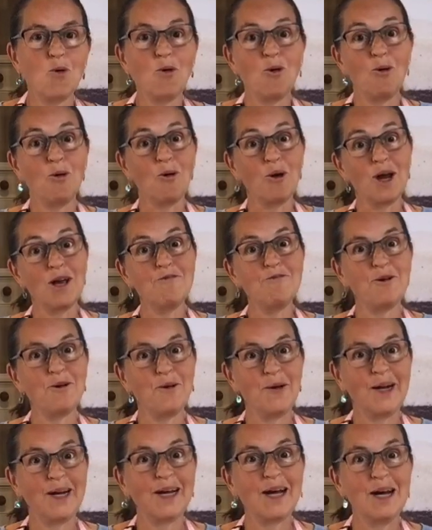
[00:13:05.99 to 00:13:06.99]
or if you're
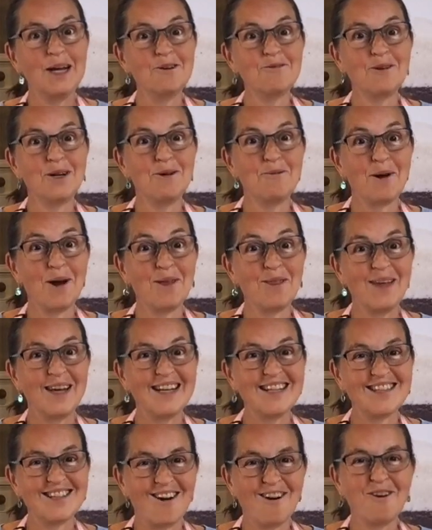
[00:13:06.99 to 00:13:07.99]
in a country where
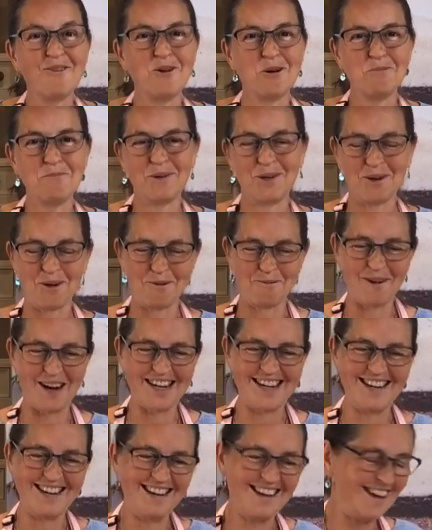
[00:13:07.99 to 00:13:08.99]
things are open
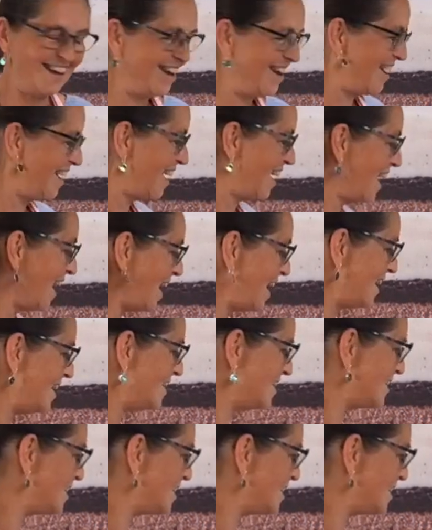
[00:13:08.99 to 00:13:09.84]
already. And